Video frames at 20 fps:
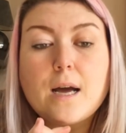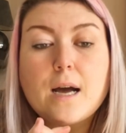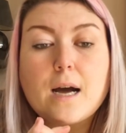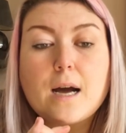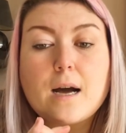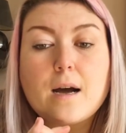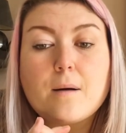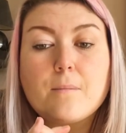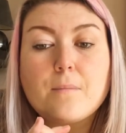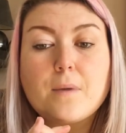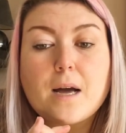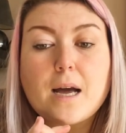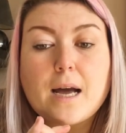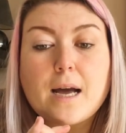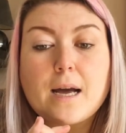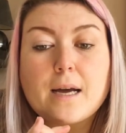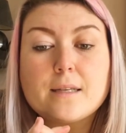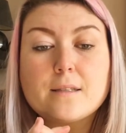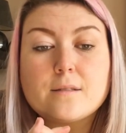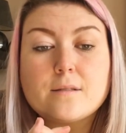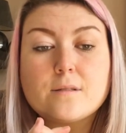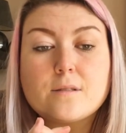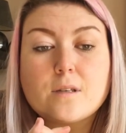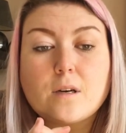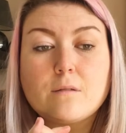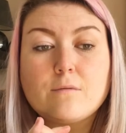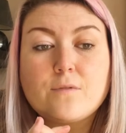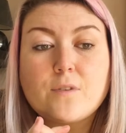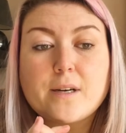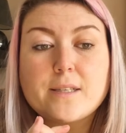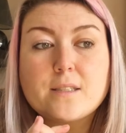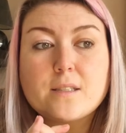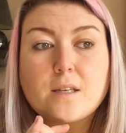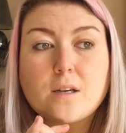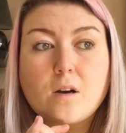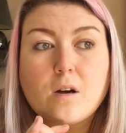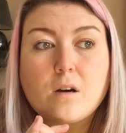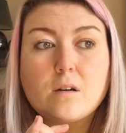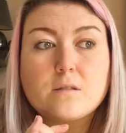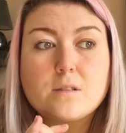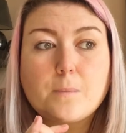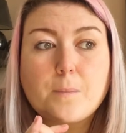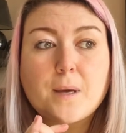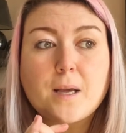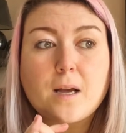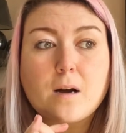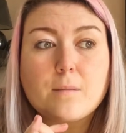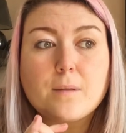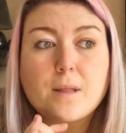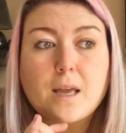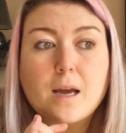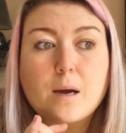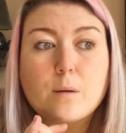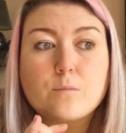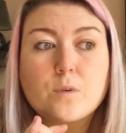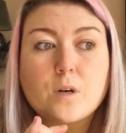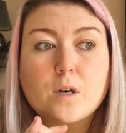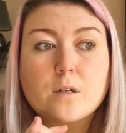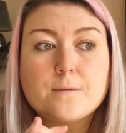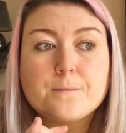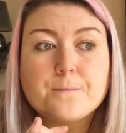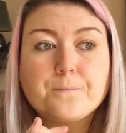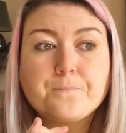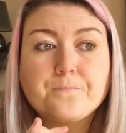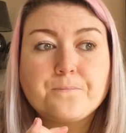and I'm finding it hard to pick up the camera